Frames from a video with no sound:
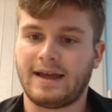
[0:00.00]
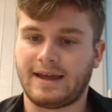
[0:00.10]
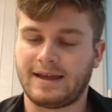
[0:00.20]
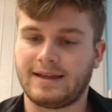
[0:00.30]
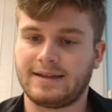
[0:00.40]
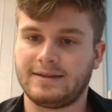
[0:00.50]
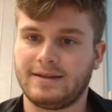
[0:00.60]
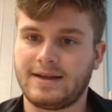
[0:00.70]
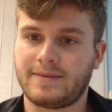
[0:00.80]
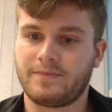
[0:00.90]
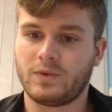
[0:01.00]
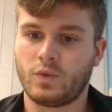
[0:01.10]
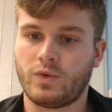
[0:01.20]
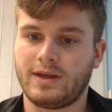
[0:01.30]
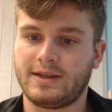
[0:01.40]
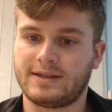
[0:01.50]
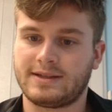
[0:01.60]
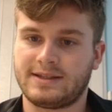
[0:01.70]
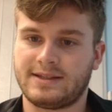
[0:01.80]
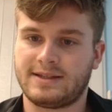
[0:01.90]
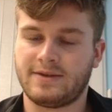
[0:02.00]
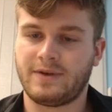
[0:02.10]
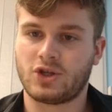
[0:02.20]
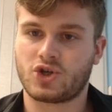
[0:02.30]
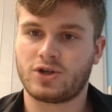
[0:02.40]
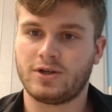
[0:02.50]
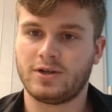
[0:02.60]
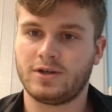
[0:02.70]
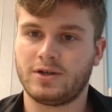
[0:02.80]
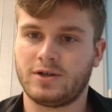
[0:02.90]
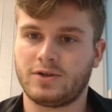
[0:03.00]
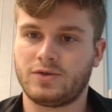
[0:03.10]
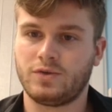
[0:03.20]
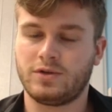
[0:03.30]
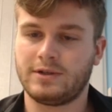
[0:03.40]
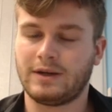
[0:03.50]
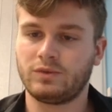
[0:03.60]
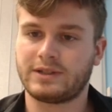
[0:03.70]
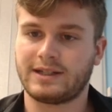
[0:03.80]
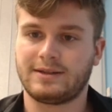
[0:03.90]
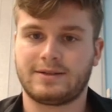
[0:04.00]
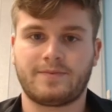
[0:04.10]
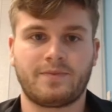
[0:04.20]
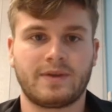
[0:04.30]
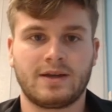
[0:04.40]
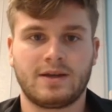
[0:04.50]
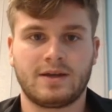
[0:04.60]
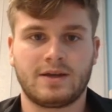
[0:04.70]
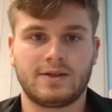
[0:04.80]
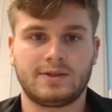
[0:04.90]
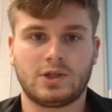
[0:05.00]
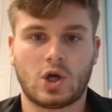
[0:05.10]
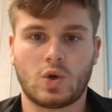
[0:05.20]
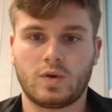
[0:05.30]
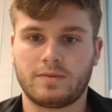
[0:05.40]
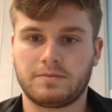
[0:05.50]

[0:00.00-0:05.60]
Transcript: and yeah, we switch to the downtrend. So